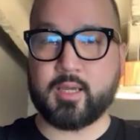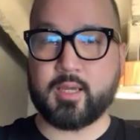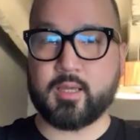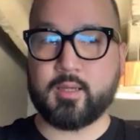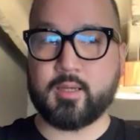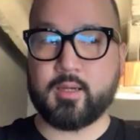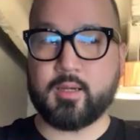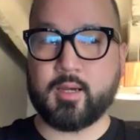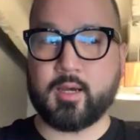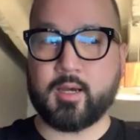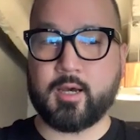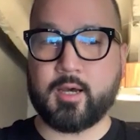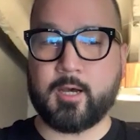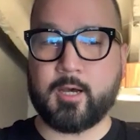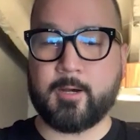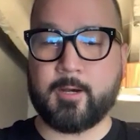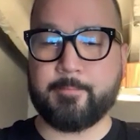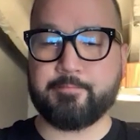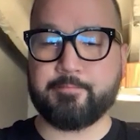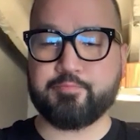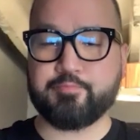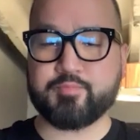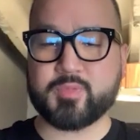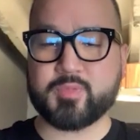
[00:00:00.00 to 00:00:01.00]

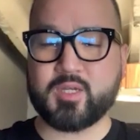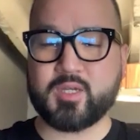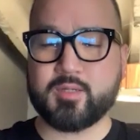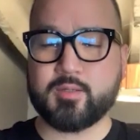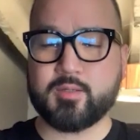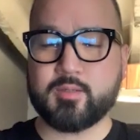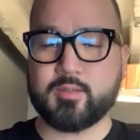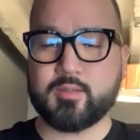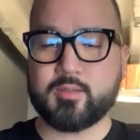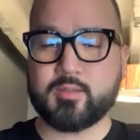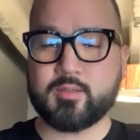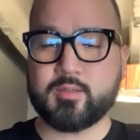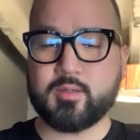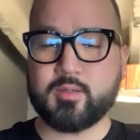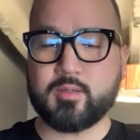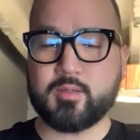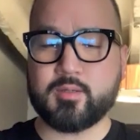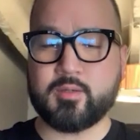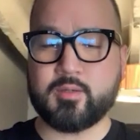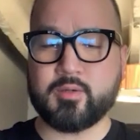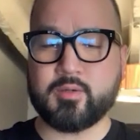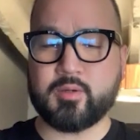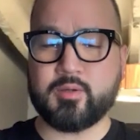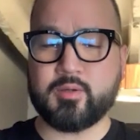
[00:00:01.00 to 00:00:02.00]
um,
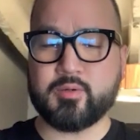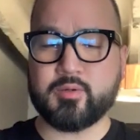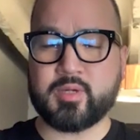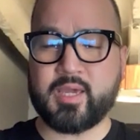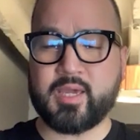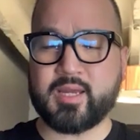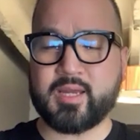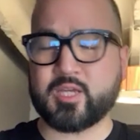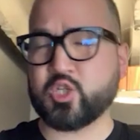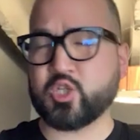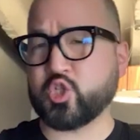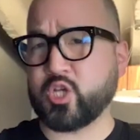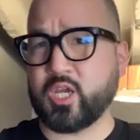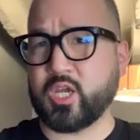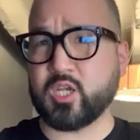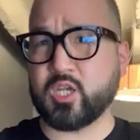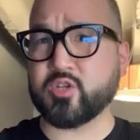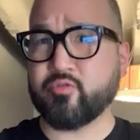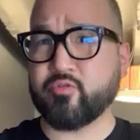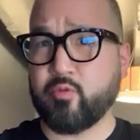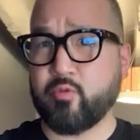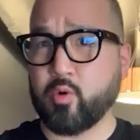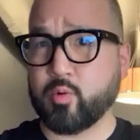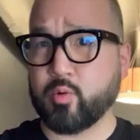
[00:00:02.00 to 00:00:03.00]
you, you can't exchange
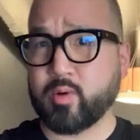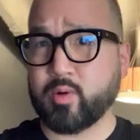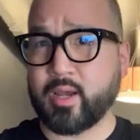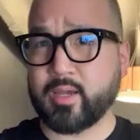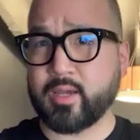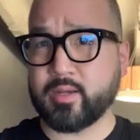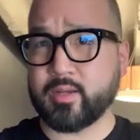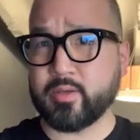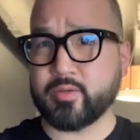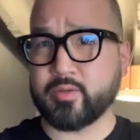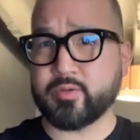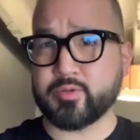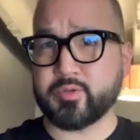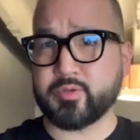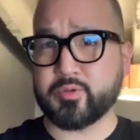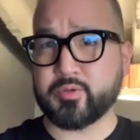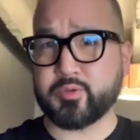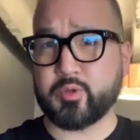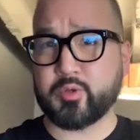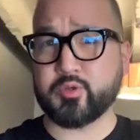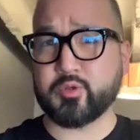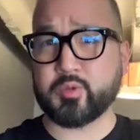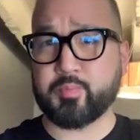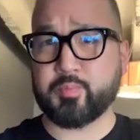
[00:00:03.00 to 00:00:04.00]
for, right? There's a,
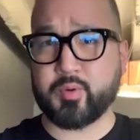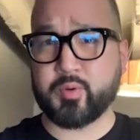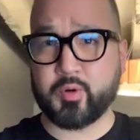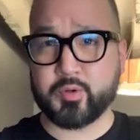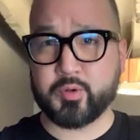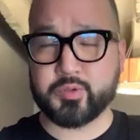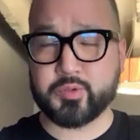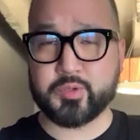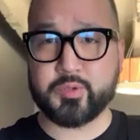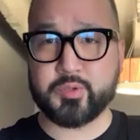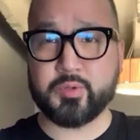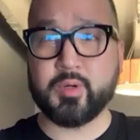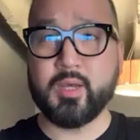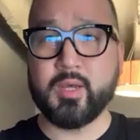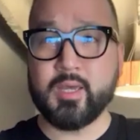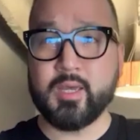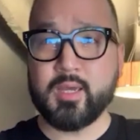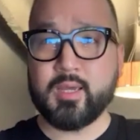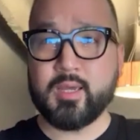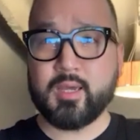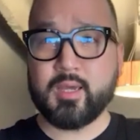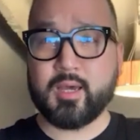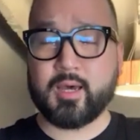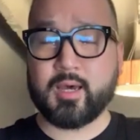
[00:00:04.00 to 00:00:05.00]
there's a personal
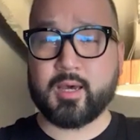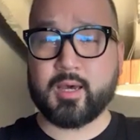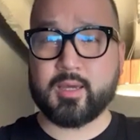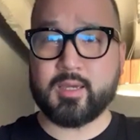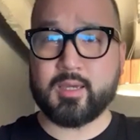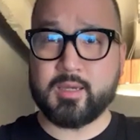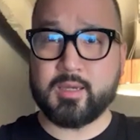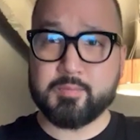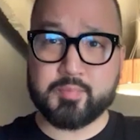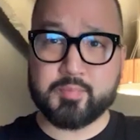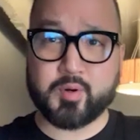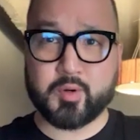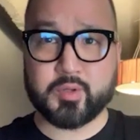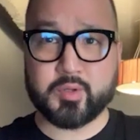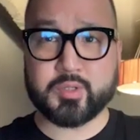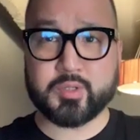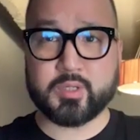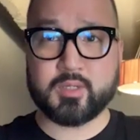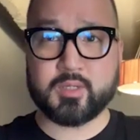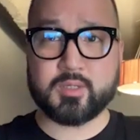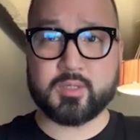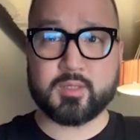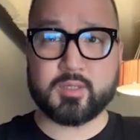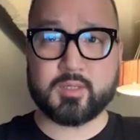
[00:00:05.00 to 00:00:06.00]
uh,
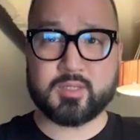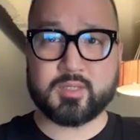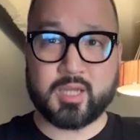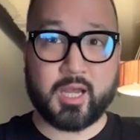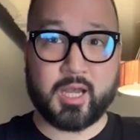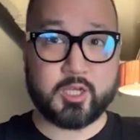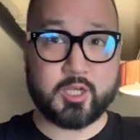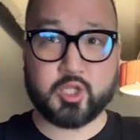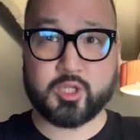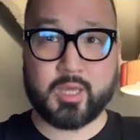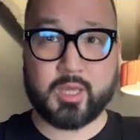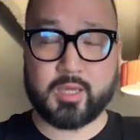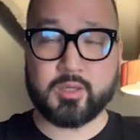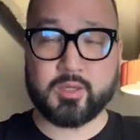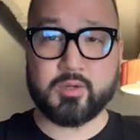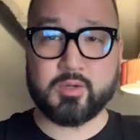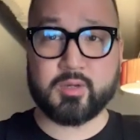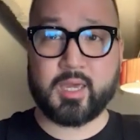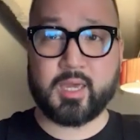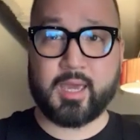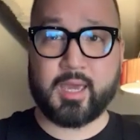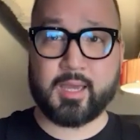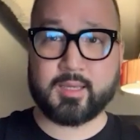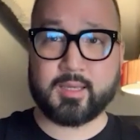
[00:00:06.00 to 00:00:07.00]
in-person touch that you
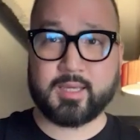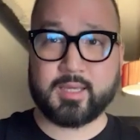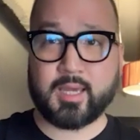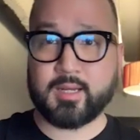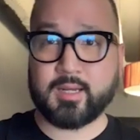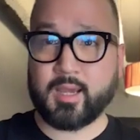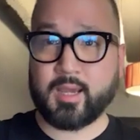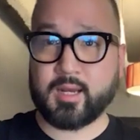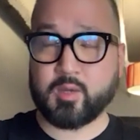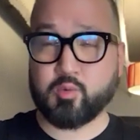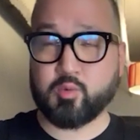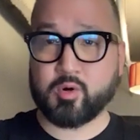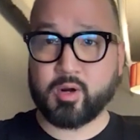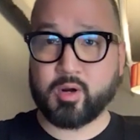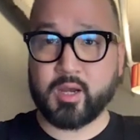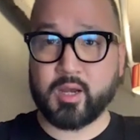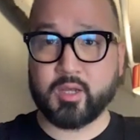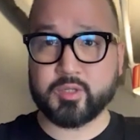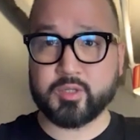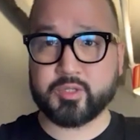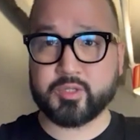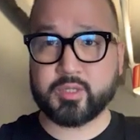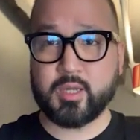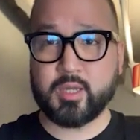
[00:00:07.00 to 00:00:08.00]
can't get anywhere
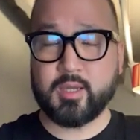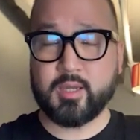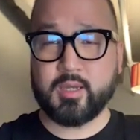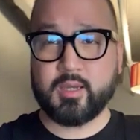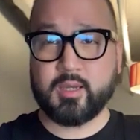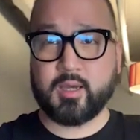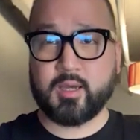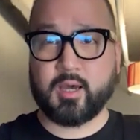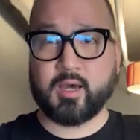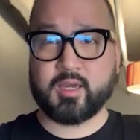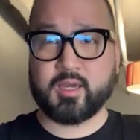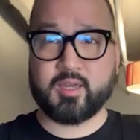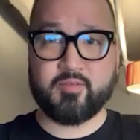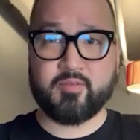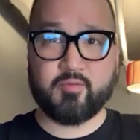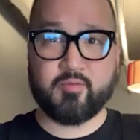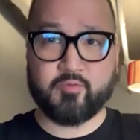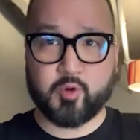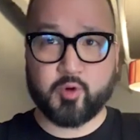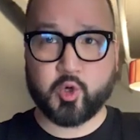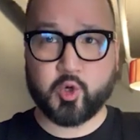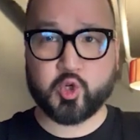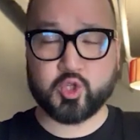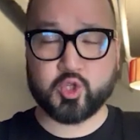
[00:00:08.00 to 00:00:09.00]
else, uh, even
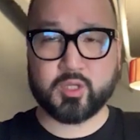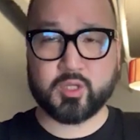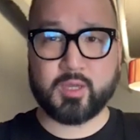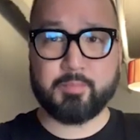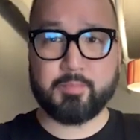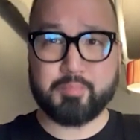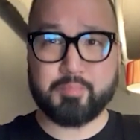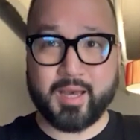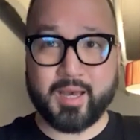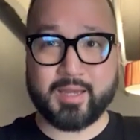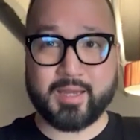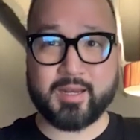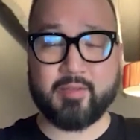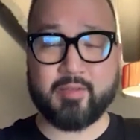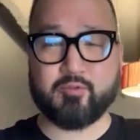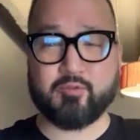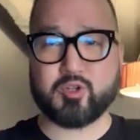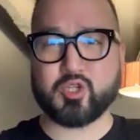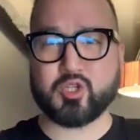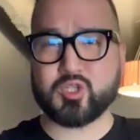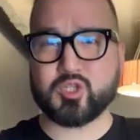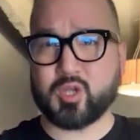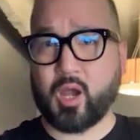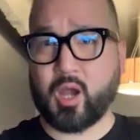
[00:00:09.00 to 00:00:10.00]
virtually. But if we're
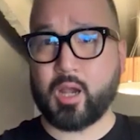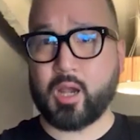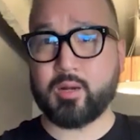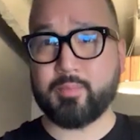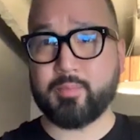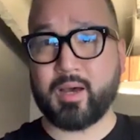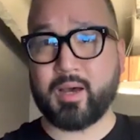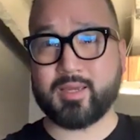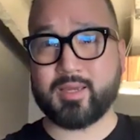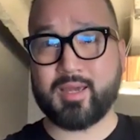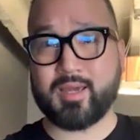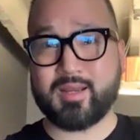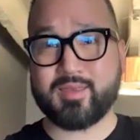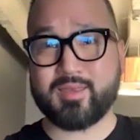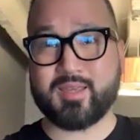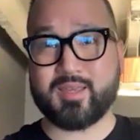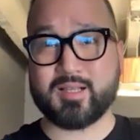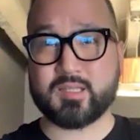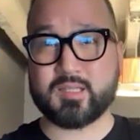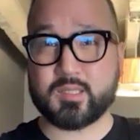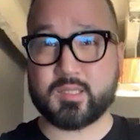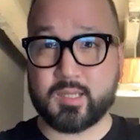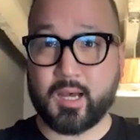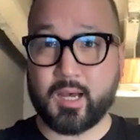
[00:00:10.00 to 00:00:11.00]
just talking about getting
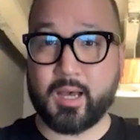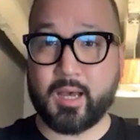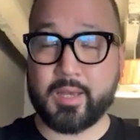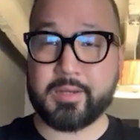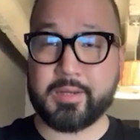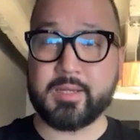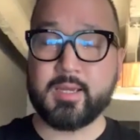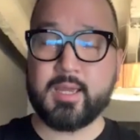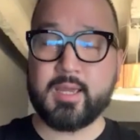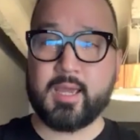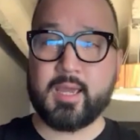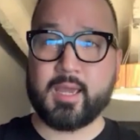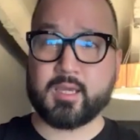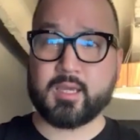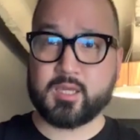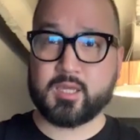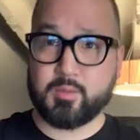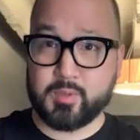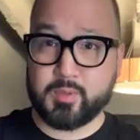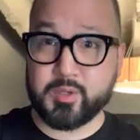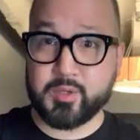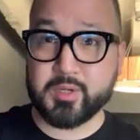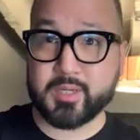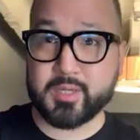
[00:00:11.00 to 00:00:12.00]
things done and
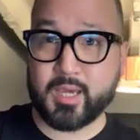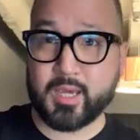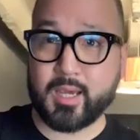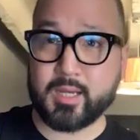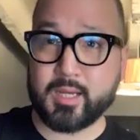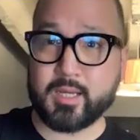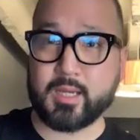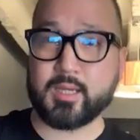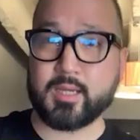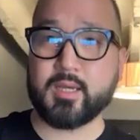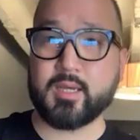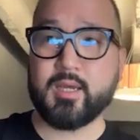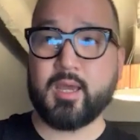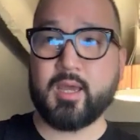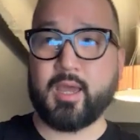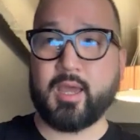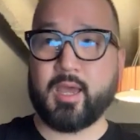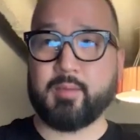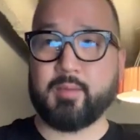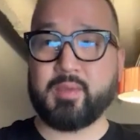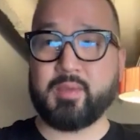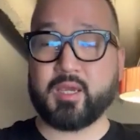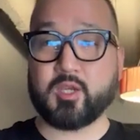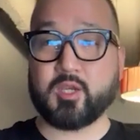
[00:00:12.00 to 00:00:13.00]
communicating
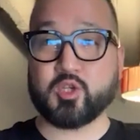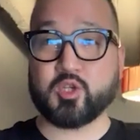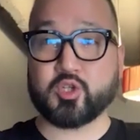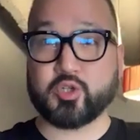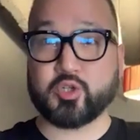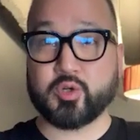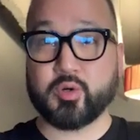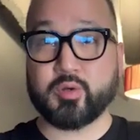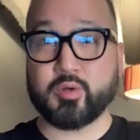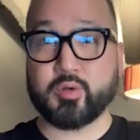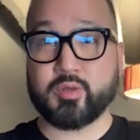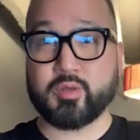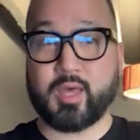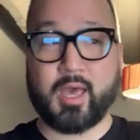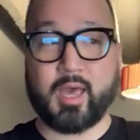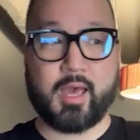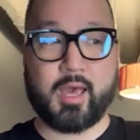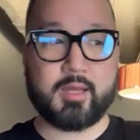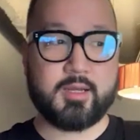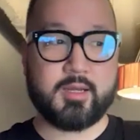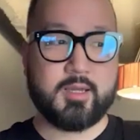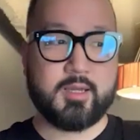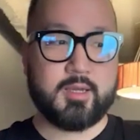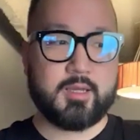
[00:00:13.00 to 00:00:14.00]
and making sure that
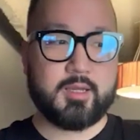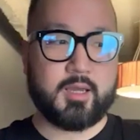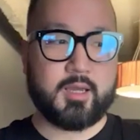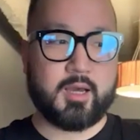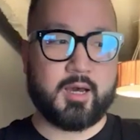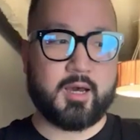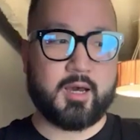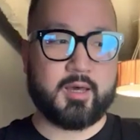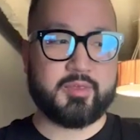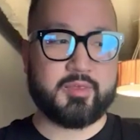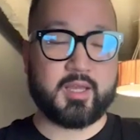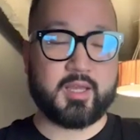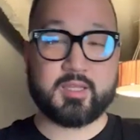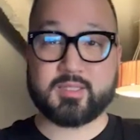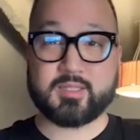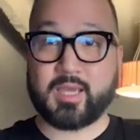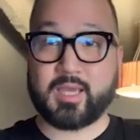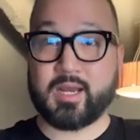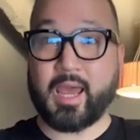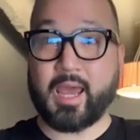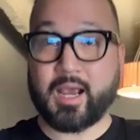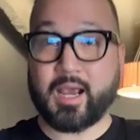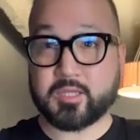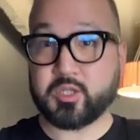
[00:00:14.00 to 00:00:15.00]
Uh, things get
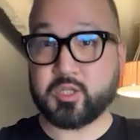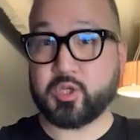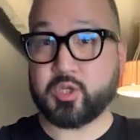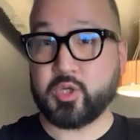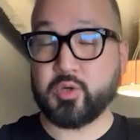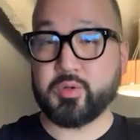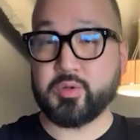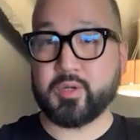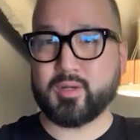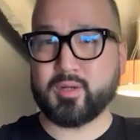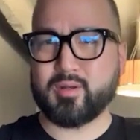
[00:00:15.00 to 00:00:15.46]
executed,